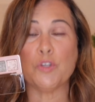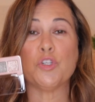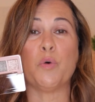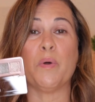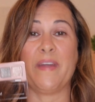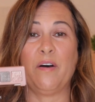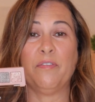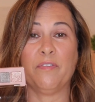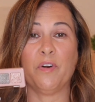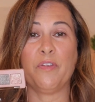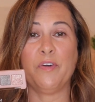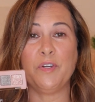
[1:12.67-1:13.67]
So without
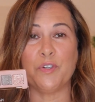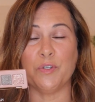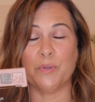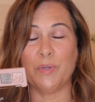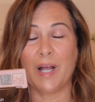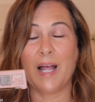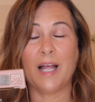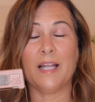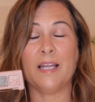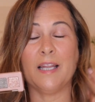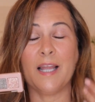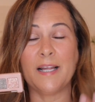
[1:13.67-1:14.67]
further ado,
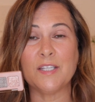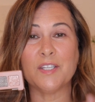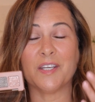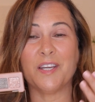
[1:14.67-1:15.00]
let's